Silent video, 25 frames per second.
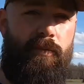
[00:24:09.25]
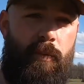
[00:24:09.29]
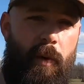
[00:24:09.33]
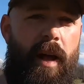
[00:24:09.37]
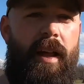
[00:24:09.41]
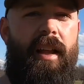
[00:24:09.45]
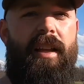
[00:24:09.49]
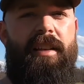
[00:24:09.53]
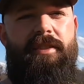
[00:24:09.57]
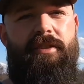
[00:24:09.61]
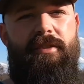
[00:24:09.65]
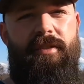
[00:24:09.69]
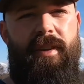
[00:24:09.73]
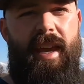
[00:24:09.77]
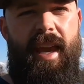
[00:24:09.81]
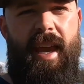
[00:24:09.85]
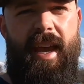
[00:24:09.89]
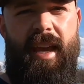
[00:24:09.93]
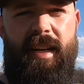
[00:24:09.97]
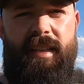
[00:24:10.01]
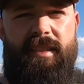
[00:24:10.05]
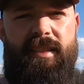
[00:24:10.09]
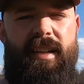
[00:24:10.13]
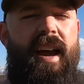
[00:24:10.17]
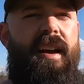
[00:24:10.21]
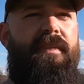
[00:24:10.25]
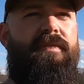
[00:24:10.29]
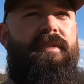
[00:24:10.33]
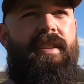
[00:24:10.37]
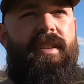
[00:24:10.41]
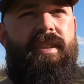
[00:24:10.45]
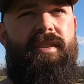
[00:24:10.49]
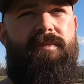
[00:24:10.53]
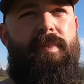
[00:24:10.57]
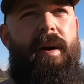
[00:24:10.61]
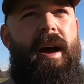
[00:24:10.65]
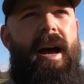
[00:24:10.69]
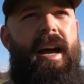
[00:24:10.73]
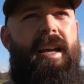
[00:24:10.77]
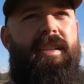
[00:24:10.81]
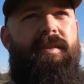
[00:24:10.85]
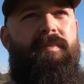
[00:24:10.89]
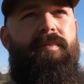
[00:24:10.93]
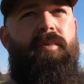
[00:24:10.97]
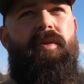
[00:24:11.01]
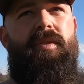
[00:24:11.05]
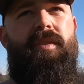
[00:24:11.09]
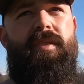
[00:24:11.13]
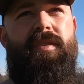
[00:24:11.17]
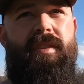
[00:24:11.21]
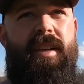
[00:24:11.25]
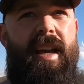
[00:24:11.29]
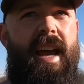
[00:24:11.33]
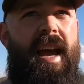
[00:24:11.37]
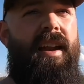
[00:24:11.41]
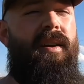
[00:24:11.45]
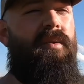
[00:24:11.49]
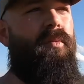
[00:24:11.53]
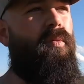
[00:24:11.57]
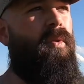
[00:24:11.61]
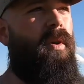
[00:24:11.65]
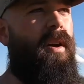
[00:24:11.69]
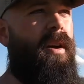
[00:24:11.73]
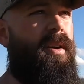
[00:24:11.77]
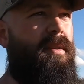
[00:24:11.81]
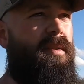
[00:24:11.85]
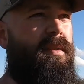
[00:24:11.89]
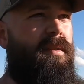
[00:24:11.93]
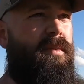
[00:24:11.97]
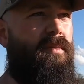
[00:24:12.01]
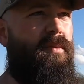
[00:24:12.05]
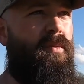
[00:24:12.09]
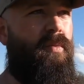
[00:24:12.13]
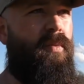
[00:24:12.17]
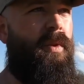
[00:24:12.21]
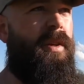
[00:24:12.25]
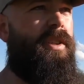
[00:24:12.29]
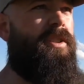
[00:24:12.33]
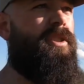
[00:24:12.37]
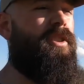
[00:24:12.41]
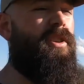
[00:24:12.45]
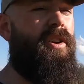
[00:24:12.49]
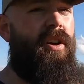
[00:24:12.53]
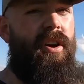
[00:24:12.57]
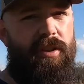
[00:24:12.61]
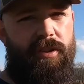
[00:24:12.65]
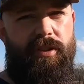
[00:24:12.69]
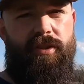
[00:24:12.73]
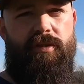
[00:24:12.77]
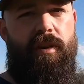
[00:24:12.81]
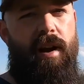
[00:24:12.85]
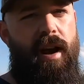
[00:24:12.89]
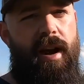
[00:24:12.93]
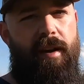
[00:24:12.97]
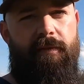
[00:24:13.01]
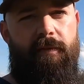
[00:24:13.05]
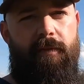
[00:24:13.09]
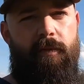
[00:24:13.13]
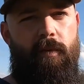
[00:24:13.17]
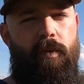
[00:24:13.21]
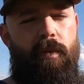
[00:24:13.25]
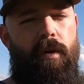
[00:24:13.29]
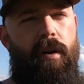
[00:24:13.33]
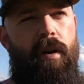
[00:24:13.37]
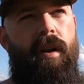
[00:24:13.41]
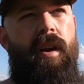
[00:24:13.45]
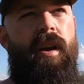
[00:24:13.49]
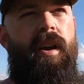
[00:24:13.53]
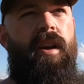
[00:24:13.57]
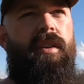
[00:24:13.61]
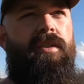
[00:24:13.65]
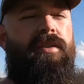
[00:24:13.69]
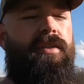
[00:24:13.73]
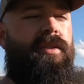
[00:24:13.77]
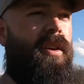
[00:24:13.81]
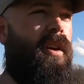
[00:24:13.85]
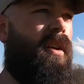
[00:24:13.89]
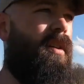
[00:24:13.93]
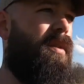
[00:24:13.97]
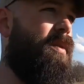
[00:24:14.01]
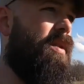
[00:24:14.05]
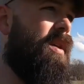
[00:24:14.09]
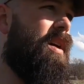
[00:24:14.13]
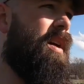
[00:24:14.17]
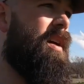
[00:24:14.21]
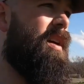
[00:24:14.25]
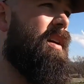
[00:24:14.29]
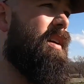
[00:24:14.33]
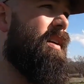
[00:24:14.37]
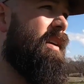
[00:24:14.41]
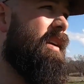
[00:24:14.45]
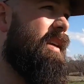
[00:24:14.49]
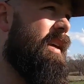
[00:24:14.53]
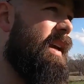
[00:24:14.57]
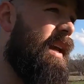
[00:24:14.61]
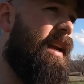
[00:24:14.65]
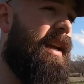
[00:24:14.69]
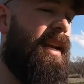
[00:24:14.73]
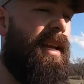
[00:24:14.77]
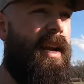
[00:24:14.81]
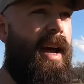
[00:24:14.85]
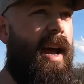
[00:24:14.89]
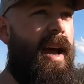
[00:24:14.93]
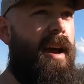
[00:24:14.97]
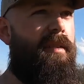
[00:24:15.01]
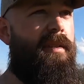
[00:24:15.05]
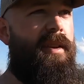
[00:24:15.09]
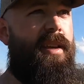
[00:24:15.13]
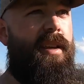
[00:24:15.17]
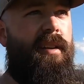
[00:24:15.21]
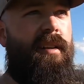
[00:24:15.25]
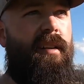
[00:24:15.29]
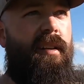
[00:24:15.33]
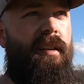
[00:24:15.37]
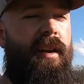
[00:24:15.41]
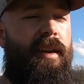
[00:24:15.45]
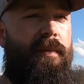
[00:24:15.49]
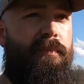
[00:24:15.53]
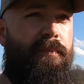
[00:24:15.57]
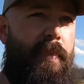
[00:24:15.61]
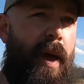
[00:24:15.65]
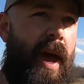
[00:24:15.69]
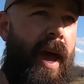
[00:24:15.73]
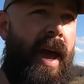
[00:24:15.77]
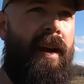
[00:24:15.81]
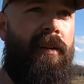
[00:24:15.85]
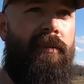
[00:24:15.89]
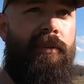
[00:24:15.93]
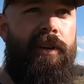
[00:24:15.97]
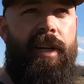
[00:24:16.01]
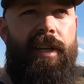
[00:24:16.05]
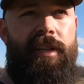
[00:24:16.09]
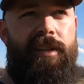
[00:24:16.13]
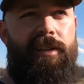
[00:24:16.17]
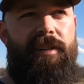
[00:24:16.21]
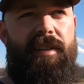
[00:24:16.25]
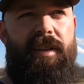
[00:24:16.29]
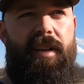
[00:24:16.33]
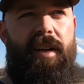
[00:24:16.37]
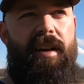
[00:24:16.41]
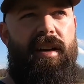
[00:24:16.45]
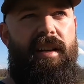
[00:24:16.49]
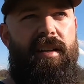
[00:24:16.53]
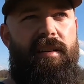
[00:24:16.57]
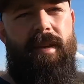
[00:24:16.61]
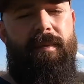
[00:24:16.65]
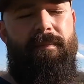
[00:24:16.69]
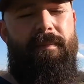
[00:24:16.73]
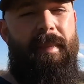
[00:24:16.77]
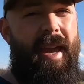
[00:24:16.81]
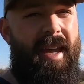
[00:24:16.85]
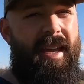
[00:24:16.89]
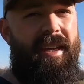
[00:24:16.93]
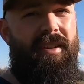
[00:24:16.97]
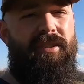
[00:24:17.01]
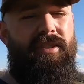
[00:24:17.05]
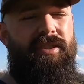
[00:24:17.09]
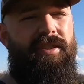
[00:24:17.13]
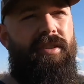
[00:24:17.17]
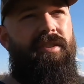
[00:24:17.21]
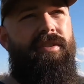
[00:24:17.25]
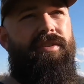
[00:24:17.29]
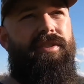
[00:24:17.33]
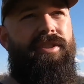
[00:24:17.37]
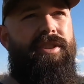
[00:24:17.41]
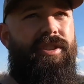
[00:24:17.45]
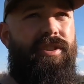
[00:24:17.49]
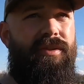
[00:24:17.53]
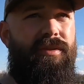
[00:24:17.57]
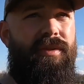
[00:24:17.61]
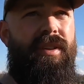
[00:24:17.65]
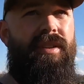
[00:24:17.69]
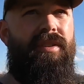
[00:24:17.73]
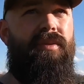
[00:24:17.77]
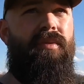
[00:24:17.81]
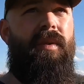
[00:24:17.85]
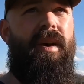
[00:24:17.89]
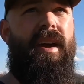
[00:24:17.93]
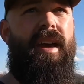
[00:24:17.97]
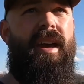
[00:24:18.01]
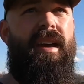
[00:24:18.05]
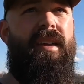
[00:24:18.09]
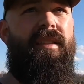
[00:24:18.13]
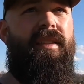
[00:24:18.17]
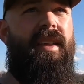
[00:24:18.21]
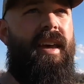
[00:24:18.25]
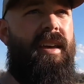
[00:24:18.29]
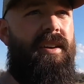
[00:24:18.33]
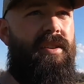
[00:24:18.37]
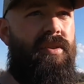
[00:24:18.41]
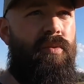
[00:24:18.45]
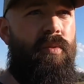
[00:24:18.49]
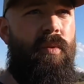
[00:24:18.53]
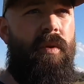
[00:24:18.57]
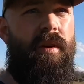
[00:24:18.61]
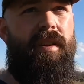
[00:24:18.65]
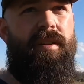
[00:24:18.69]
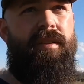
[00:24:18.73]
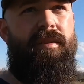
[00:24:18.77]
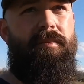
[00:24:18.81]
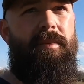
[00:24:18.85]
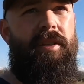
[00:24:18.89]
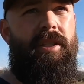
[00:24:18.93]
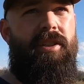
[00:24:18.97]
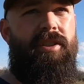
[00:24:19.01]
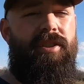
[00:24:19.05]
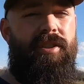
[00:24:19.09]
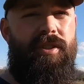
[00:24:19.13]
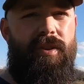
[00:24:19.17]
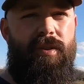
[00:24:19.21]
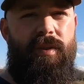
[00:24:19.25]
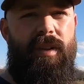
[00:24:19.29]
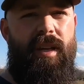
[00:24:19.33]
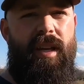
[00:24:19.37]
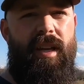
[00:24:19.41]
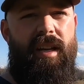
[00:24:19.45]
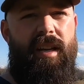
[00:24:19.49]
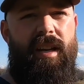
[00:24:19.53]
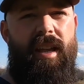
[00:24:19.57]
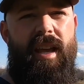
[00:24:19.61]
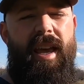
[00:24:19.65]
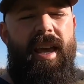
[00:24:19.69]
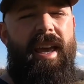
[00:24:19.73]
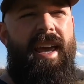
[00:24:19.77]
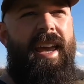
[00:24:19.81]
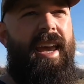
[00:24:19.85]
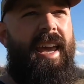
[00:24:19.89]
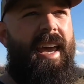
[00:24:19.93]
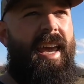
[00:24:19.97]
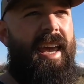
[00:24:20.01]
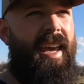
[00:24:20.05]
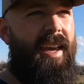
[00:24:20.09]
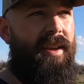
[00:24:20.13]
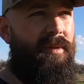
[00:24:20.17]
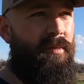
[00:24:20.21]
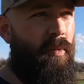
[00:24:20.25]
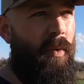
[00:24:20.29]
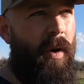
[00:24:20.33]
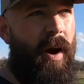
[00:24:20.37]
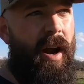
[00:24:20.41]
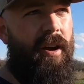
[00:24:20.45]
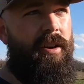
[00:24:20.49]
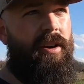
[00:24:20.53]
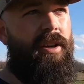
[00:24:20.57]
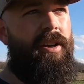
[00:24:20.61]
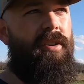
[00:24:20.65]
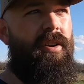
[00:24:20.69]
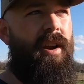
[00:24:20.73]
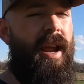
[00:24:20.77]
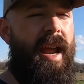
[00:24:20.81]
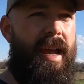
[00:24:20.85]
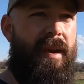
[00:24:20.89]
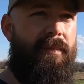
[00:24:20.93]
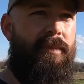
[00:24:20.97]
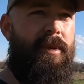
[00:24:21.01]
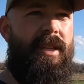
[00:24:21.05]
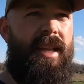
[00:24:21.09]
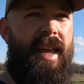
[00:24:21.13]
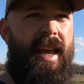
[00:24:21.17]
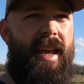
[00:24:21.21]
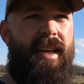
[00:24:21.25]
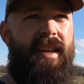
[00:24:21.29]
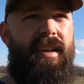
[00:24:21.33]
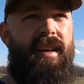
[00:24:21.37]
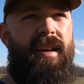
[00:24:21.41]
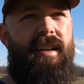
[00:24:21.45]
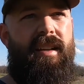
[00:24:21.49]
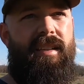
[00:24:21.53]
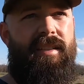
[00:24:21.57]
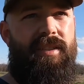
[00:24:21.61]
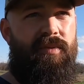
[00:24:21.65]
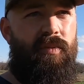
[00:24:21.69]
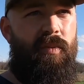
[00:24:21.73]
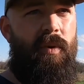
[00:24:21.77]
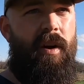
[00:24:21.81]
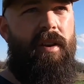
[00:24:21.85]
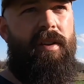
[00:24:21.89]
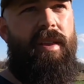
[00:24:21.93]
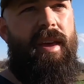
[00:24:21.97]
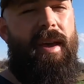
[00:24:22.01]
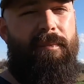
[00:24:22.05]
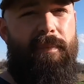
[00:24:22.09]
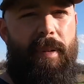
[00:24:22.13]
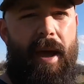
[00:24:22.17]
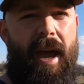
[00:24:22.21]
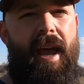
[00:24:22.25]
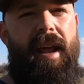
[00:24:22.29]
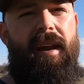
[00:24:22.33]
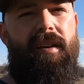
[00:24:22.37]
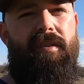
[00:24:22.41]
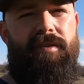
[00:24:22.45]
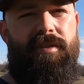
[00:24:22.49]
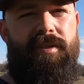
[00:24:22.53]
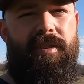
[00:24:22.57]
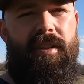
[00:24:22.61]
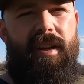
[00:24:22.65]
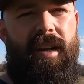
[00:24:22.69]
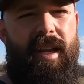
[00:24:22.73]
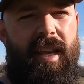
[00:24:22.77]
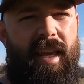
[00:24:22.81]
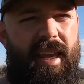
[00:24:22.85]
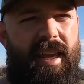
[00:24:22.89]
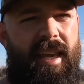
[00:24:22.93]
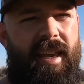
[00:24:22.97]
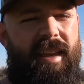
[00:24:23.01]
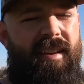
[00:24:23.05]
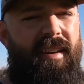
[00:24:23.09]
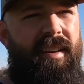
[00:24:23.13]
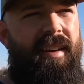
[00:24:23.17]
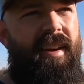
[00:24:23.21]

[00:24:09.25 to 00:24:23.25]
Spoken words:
well as you can as often as possible, is kind of what we should all strive for. So getting out here and patterning your gun and making sure it's shooting the way that you want it to be shooting, and where you're aiming that gun is where that pattern's gonna hit.